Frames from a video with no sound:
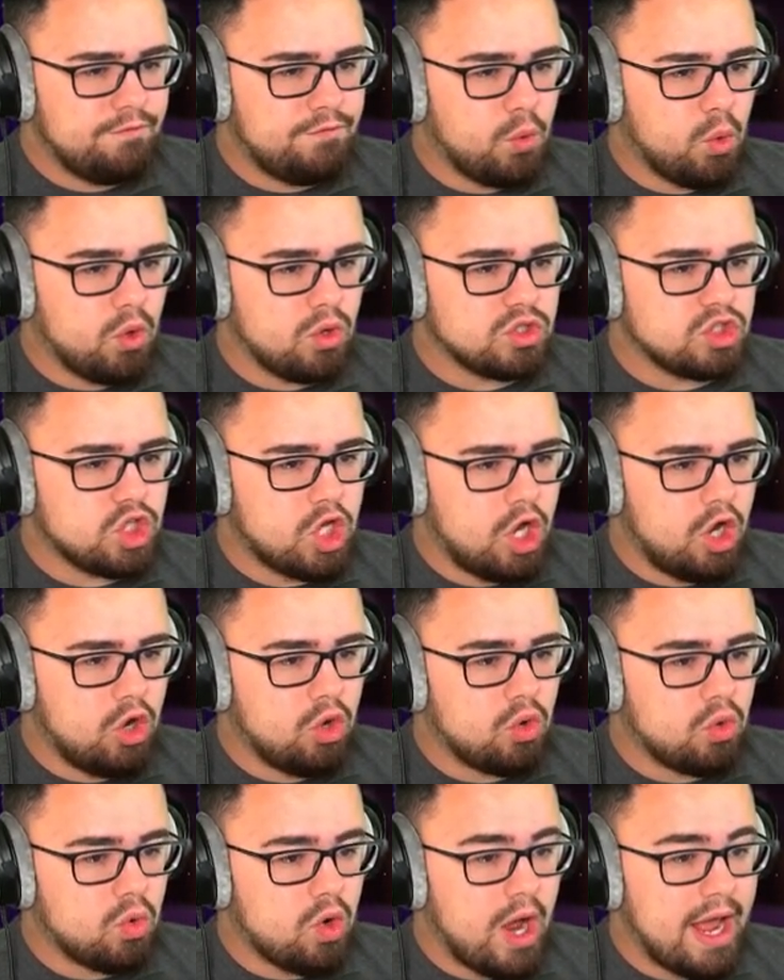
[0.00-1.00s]
Forza
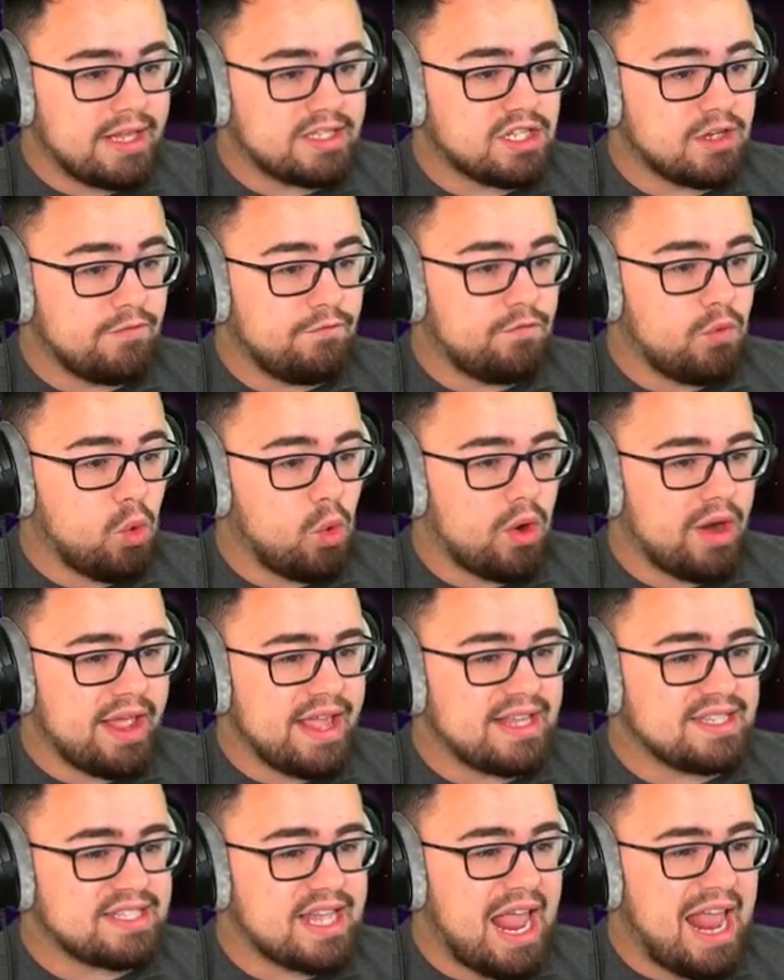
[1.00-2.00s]
Horizon 4
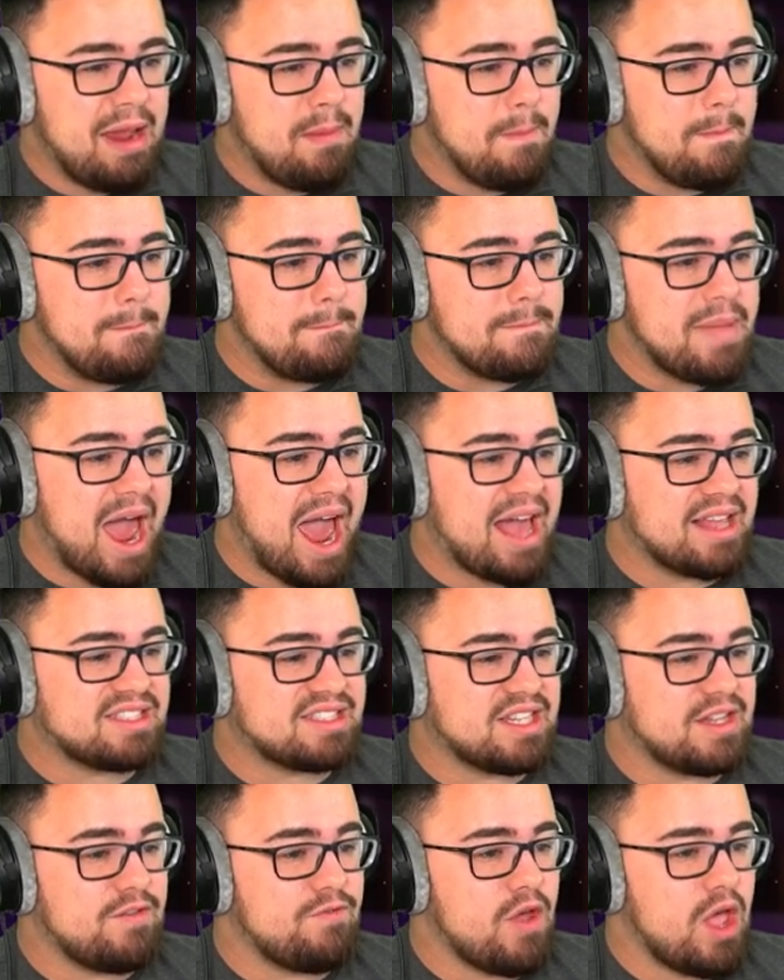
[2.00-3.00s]
is a
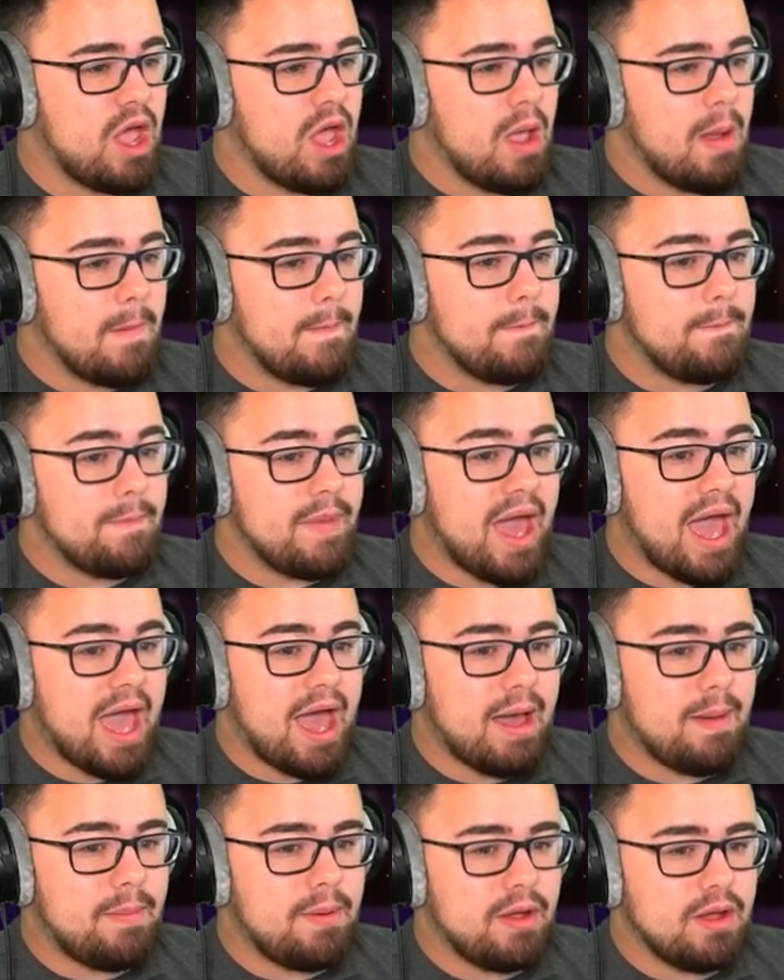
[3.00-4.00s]
massive
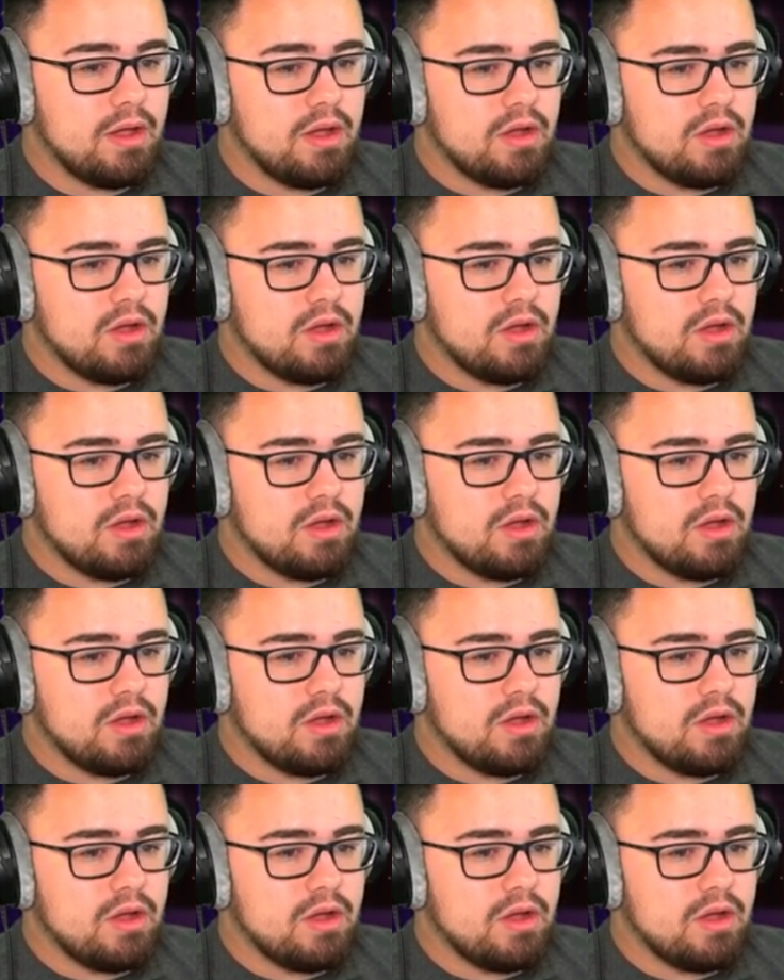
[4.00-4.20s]
map.